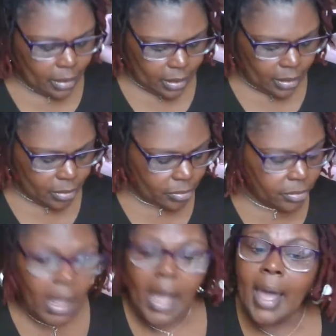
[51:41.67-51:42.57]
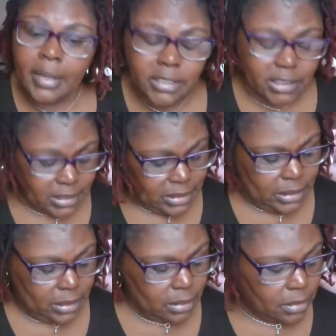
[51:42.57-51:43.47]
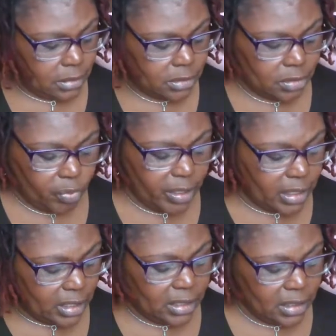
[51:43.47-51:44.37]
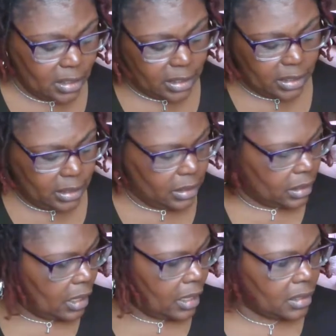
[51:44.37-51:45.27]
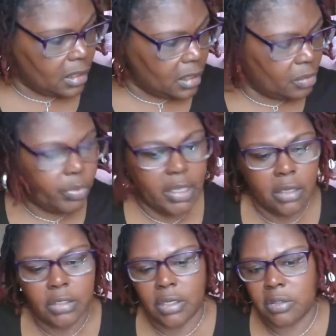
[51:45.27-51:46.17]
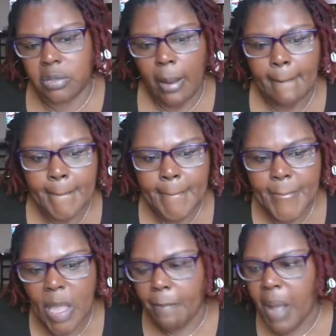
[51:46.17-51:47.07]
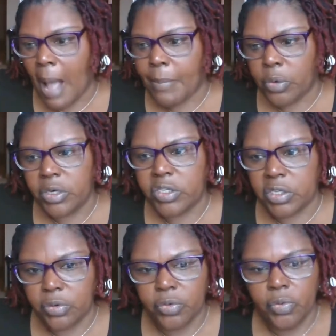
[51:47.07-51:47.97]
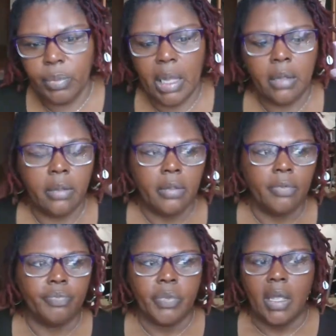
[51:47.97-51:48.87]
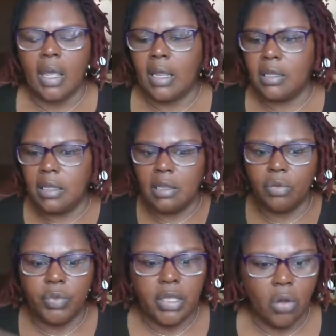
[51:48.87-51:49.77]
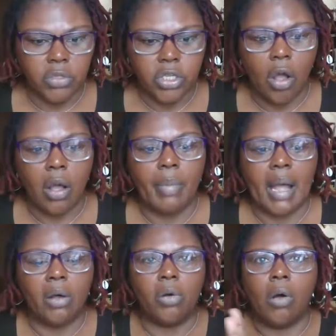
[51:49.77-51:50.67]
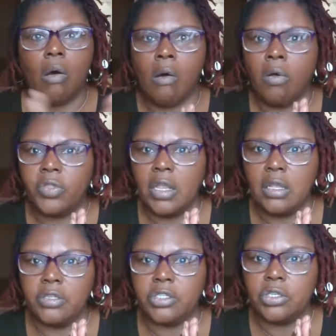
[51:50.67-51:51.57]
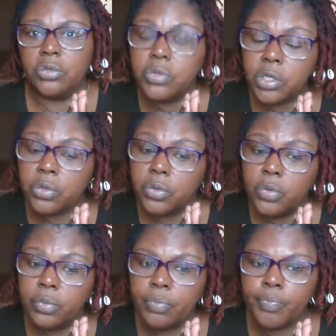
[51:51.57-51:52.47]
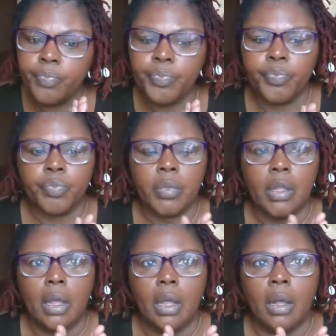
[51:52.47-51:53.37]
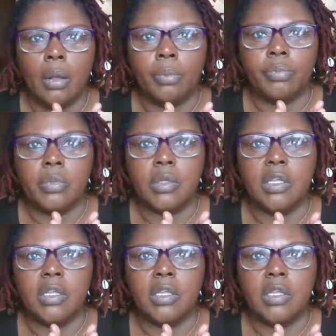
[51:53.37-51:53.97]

and I G so we can get the link. And then we can just pop on Zoom. And then we're going to talk about all things YouTube. Um,